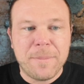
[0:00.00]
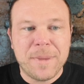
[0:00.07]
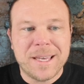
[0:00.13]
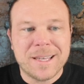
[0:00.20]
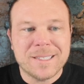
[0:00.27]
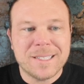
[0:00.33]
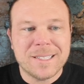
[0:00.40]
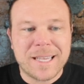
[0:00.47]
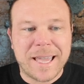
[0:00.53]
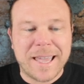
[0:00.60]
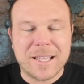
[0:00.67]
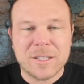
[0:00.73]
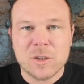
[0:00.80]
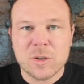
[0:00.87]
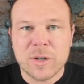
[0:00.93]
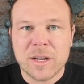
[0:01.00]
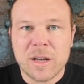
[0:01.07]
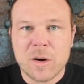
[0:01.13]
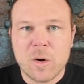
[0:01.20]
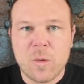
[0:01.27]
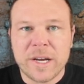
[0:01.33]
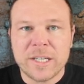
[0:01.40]
Because it's answering
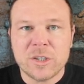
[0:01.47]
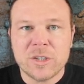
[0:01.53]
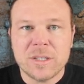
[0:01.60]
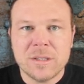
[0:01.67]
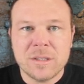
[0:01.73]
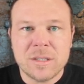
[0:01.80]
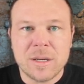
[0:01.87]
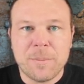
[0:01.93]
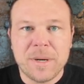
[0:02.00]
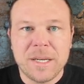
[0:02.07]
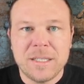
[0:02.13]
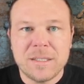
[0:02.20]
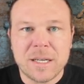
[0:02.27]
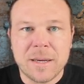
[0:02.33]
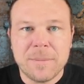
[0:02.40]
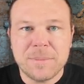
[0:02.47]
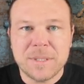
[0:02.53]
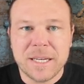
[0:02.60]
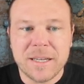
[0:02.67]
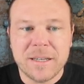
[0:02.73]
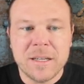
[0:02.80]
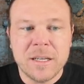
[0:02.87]
a question somebody typed
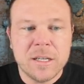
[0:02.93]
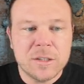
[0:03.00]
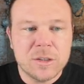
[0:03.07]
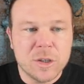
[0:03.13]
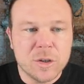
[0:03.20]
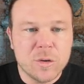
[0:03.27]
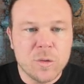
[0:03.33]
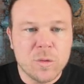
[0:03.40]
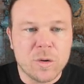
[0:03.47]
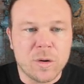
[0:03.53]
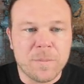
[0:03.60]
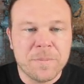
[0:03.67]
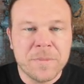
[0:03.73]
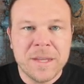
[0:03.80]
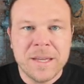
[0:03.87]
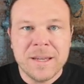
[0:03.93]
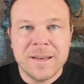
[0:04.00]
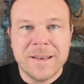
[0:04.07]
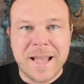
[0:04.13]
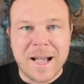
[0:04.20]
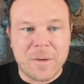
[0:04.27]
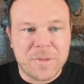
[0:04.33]
in to Google.
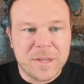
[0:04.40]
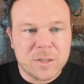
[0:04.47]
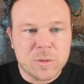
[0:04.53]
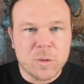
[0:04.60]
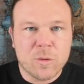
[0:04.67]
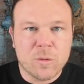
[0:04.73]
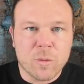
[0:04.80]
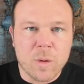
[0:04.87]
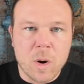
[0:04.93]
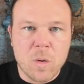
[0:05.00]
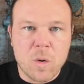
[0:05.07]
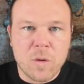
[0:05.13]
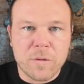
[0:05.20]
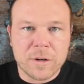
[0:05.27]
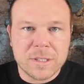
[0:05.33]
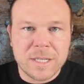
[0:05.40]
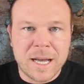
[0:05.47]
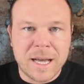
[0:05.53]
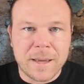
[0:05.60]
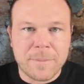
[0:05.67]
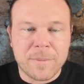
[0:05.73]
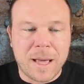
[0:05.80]
Now, this will grow over
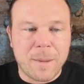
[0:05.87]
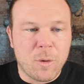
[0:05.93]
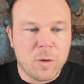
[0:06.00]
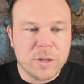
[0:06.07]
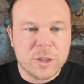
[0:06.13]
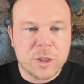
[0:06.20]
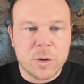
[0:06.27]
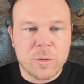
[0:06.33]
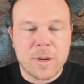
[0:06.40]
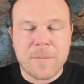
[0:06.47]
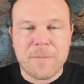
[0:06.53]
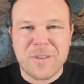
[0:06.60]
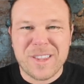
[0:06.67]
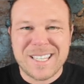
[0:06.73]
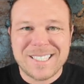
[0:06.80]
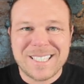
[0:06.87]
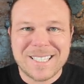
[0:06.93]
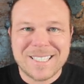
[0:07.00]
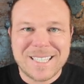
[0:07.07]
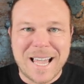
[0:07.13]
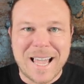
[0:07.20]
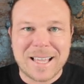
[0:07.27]
time. I'm only showing up for this
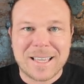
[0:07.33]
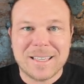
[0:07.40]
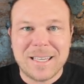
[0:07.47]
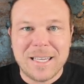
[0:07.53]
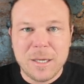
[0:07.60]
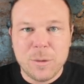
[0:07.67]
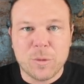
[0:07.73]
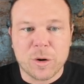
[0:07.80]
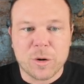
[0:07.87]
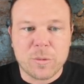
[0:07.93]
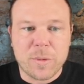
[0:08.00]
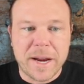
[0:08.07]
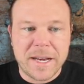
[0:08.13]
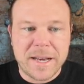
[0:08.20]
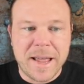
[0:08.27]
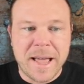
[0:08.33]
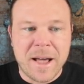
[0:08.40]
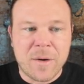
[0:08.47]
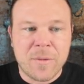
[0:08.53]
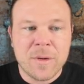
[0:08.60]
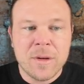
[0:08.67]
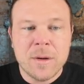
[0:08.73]
exact keyword right
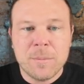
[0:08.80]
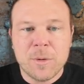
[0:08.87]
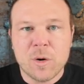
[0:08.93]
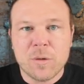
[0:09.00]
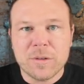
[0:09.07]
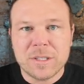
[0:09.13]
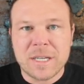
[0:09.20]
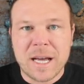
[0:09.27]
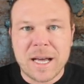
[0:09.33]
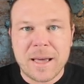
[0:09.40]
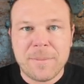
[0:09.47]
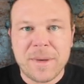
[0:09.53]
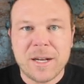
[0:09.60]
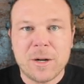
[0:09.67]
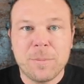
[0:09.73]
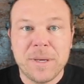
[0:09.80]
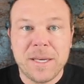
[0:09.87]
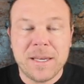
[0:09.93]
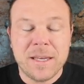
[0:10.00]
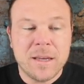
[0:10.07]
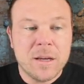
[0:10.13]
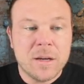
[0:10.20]
now, but over time, it'll
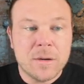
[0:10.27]
be